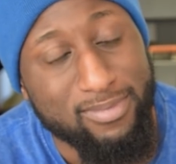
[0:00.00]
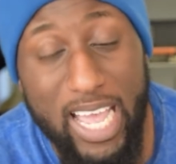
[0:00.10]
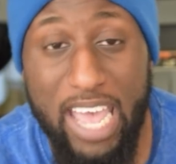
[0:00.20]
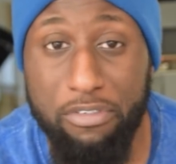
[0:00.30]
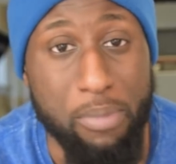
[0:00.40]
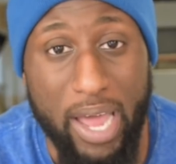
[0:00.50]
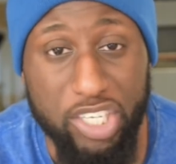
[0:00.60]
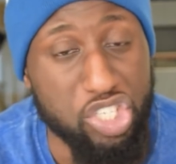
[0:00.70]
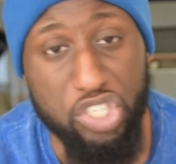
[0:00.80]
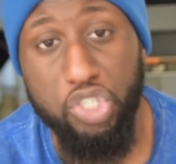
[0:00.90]
everybody
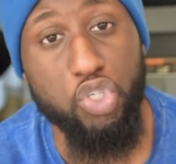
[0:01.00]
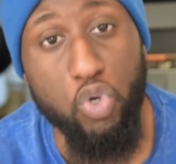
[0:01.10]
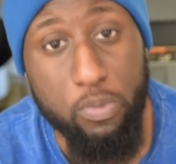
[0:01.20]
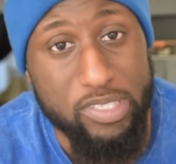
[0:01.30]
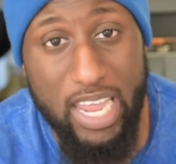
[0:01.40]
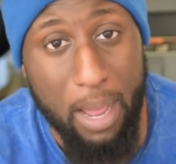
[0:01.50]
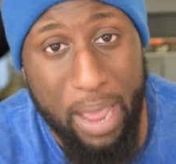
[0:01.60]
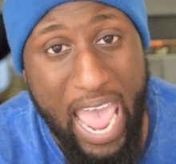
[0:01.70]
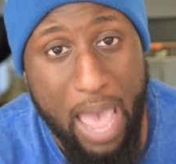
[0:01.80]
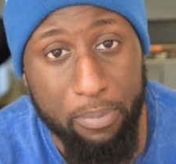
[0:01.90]
just assumes that I'm
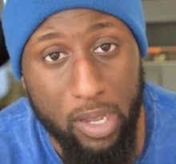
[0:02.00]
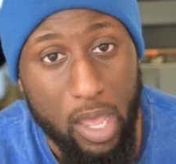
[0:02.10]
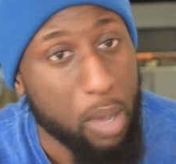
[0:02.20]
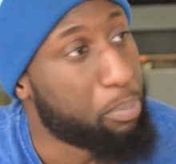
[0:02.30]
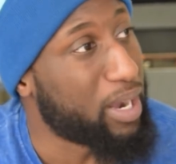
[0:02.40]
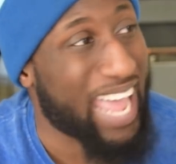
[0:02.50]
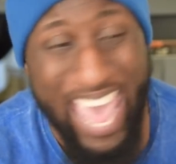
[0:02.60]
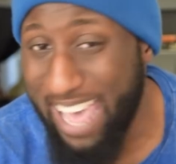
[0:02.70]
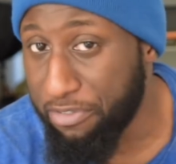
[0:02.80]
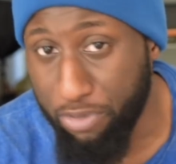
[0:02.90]
happy, but
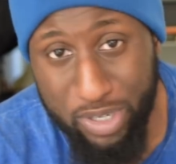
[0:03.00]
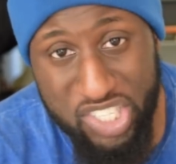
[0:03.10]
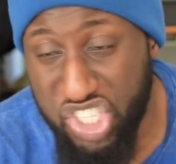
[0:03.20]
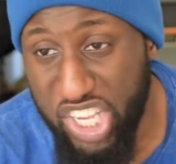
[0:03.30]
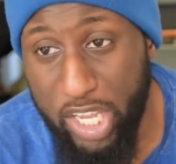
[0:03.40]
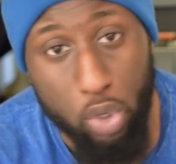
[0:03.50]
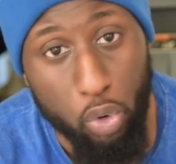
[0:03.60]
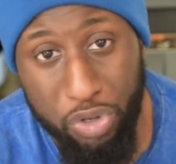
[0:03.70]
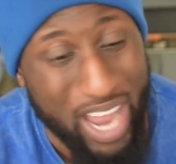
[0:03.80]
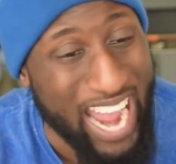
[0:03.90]
every
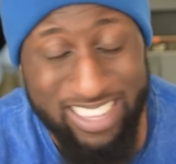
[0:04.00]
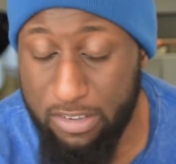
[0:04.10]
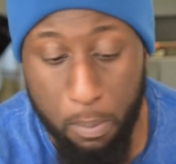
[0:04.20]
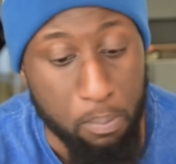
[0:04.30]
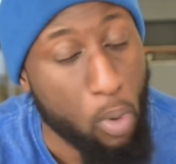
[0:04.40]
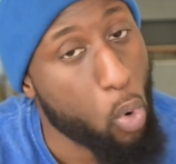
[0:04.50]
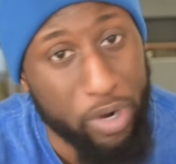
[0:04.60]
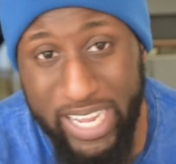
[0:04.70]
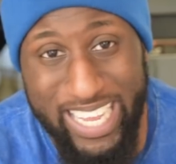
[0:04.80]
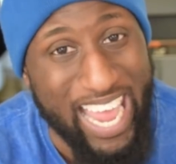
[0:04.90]
single night,
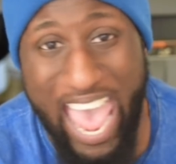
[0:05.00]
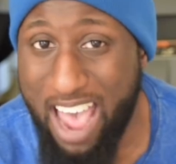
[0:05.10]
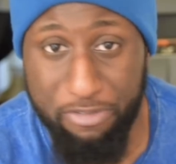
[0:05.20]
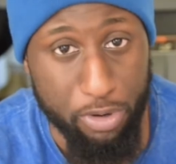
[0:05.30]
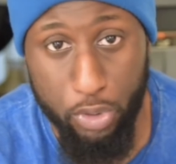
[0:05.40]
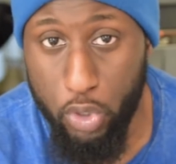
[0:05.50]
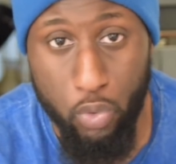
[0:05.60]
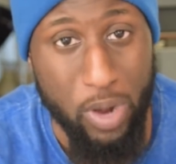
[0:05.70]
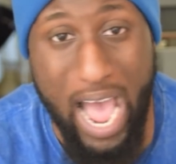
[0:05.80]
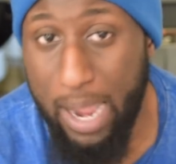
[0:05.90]
morning, and
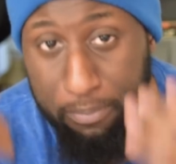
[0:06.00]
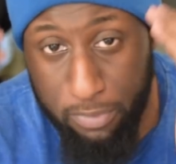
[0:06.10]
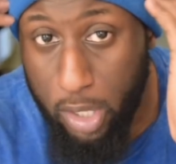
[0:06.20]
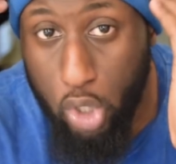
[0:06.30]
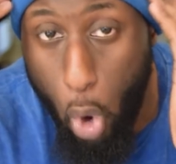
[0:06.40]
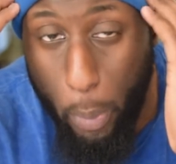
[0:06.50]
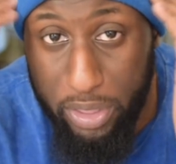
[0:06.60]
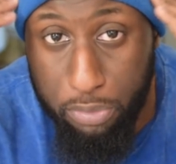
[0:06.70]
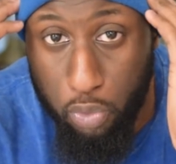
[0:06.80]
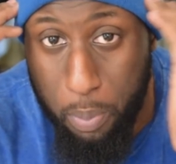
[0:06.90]
afternoon, I'm going
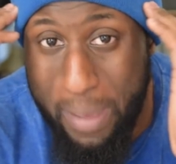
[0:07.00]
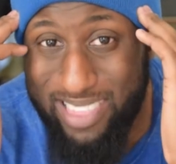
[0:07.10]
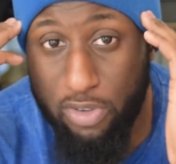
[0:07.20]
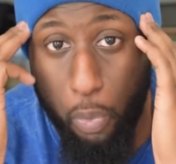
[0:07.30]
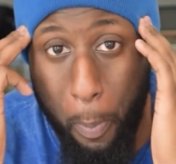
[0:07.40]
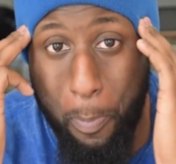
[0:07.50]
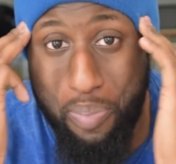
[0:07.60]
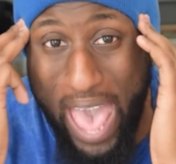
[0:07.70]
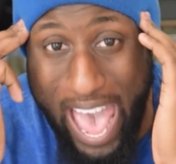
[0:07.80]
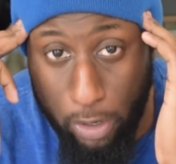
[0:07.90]
through mental
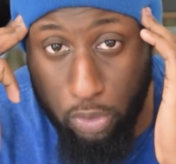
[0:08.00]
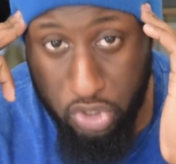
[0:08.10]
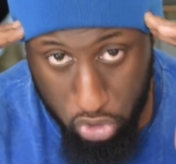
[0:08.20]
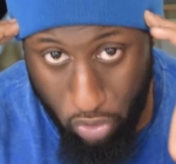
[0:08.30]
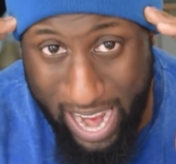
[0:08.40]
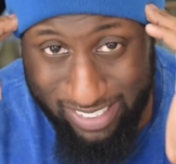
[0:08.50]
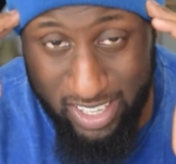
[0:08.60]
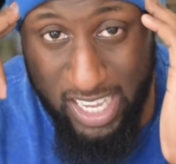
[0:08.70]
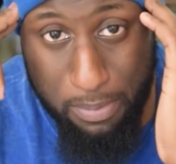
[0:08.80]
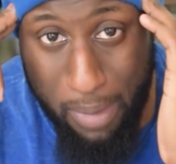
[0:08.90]
battles, trying to
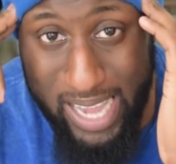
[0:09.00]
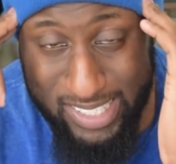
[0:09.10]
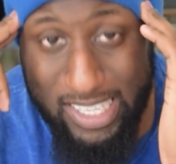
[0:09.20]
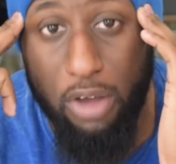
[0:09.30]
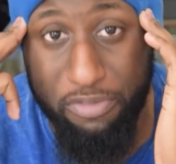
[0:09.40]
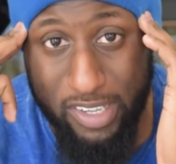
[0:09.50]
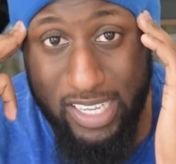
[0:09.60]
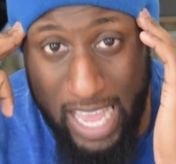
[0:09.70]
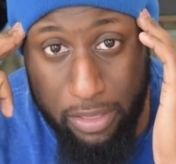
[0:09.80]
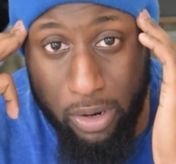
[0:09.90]
keep myself
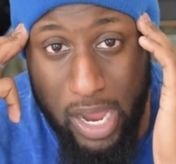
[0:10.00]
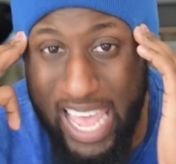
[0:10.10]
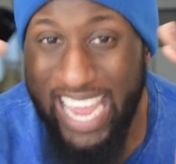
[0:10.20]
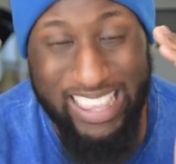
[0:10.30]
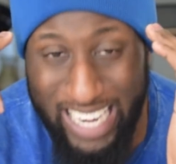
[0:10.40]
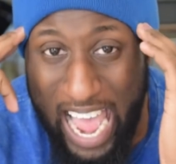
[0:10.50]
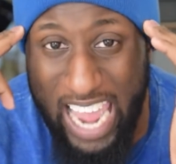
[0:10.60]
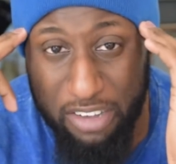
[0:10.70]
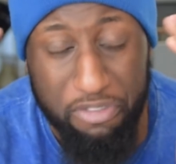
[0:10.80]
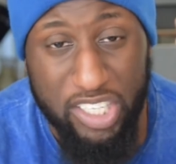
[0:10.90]
together, and then
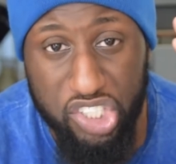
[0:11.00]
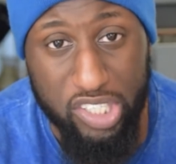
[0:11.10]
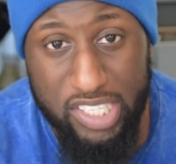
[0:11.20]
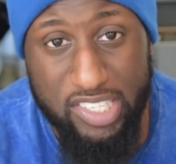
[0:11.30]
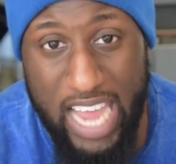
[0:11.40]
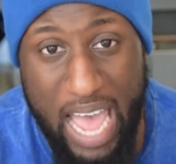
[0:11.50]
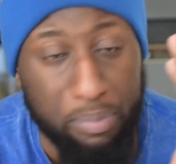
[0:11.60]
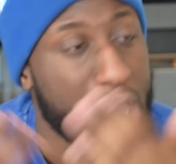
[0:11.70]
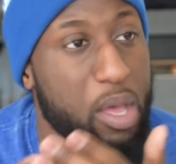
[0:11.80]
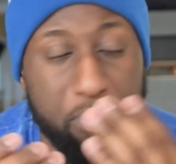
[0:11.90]
I eventually snap,
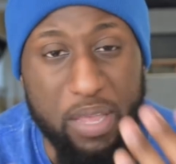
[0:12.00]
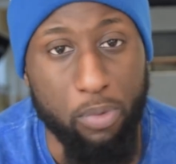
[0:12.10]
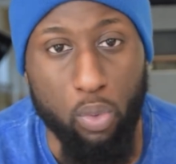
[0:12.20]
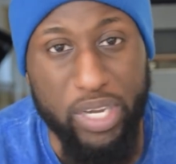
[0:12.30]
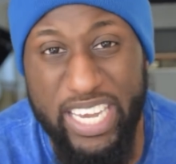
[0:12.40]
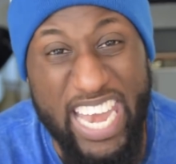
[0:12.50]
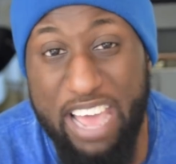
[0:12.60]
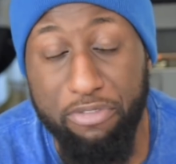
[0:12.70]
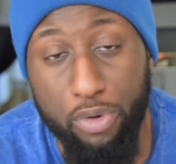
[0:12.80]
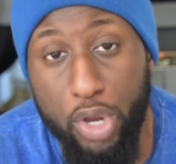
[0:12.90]
people would
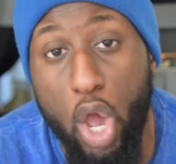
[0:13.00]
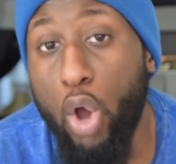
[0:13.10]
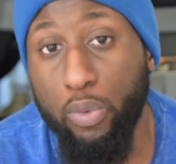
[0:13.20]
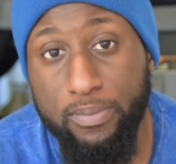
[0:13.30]
never know.